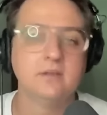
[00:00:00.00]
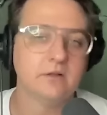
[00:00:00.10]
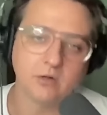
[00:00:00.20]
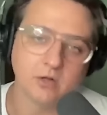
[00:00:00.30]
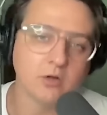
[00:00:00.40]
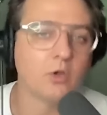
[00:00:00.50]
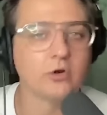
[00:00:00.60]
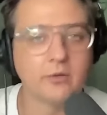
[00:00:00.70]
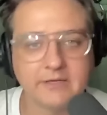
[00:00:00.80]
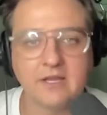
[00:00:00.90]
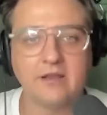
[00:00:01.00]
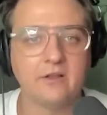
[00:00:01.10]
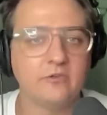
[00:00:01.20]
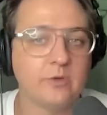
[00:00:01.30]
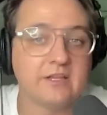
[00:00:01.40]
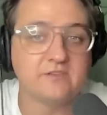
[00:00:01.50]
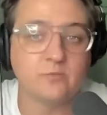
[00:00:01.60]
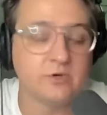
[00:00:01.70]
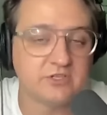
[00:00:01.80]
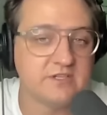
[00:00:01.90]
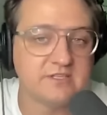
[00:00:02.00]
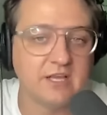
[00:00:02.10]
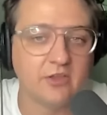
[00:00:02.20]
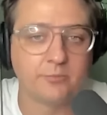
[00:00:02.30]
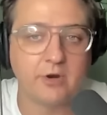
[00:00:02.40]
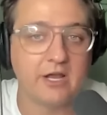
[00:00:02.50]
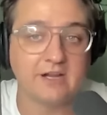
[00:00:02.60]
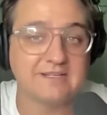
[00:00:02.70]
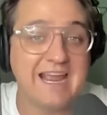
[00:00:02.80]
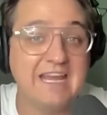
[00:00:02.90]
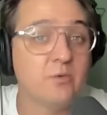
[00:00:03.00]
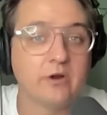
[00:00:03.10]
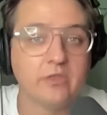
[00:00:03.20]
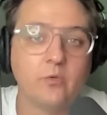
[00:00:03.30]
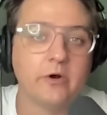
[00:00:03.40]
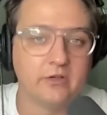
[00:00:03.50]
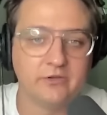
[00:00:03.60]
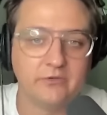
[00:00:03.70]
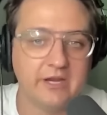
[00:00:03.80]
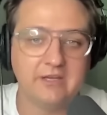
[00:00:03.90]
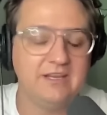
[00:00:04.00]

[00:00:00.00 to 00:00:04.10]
Coca-Cola or McDonald's, which can sell their product anywhere in the world, right?